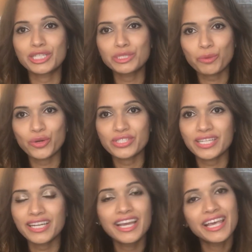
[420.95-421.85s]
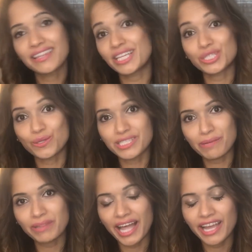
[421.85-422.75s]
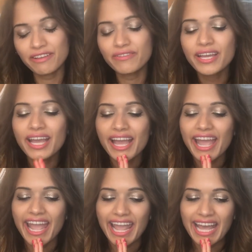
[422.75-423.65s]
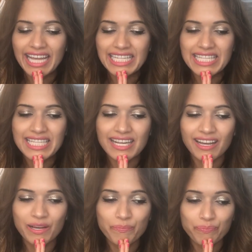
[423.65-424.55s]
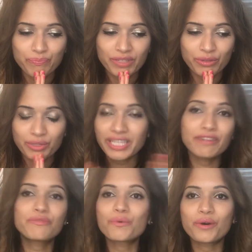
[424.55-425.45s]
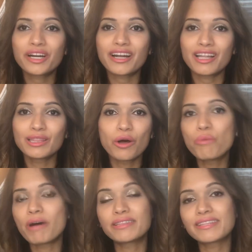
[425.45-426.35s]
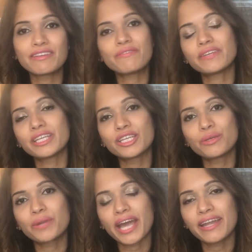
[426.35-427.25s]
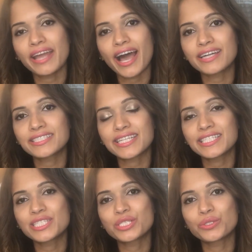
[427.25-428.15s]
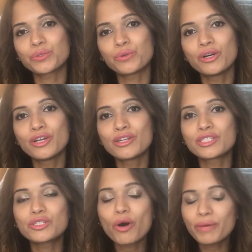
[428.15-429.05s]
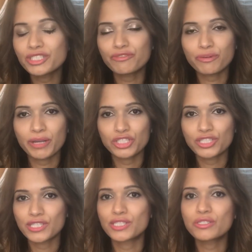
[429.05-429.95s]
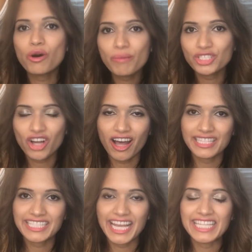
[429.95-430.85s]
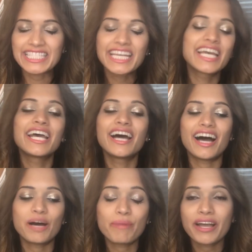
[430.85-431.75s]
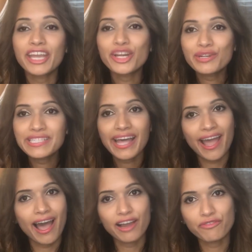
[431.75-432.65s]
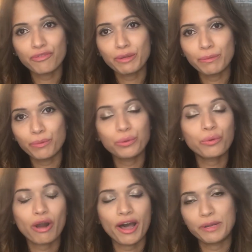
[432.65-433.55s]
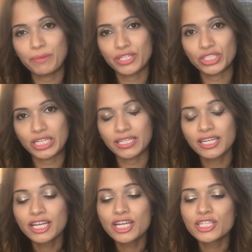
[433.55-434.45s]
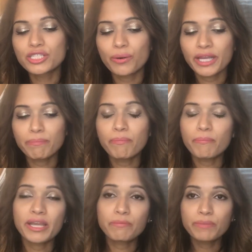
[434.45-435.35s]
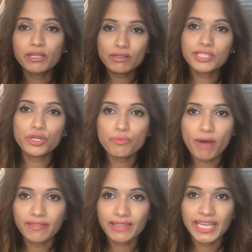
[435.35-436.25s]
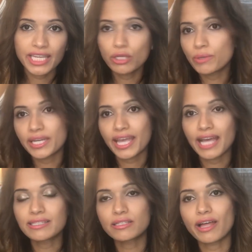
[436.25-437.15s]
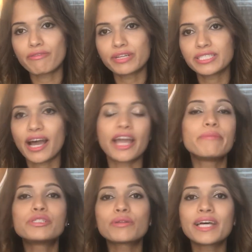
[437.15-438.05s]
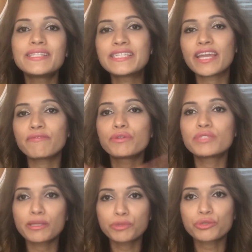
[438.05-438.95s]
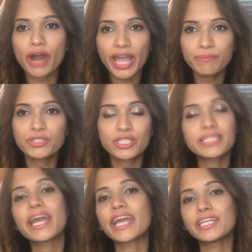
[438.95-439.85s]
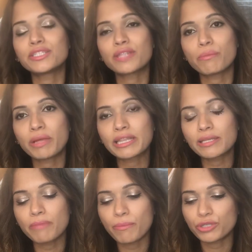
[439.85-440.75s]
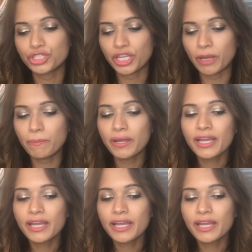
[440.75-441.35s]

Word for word: to each person that shows up live. And um, really for a low monthly fee, you get access to so much information, so much content. Um, here's a hack for people who are on a budget. So it, it bills you monthly and you can cancel every time. So let's say if you subscribe today to that monthly membership,